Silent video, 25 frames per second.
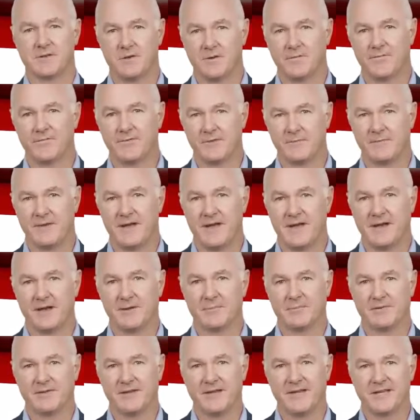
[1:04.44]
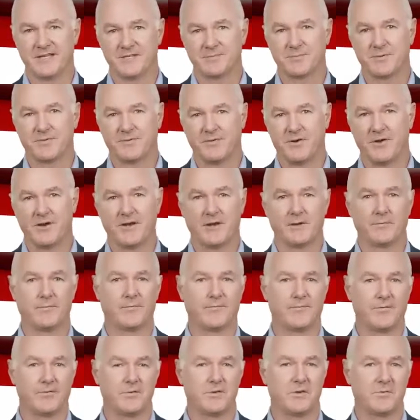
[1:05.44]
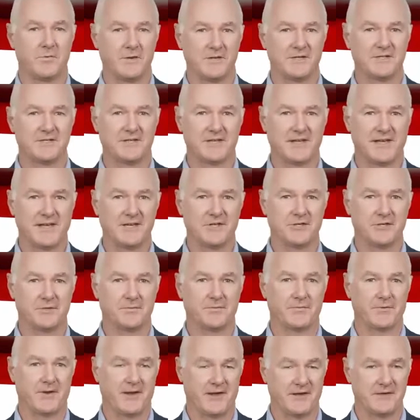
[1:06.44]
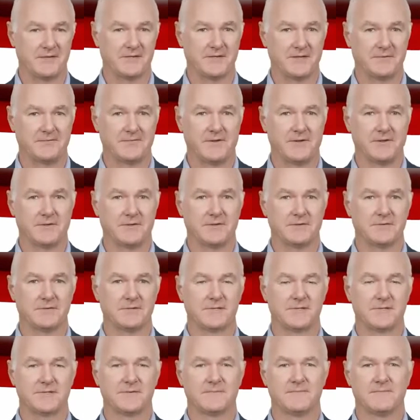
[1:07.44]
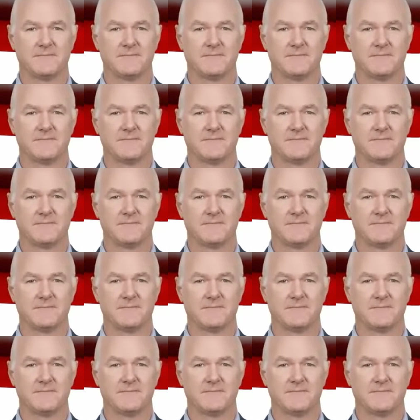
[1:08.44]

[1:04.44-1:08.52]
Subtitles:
off the marketplace, providing further insulation for housing values.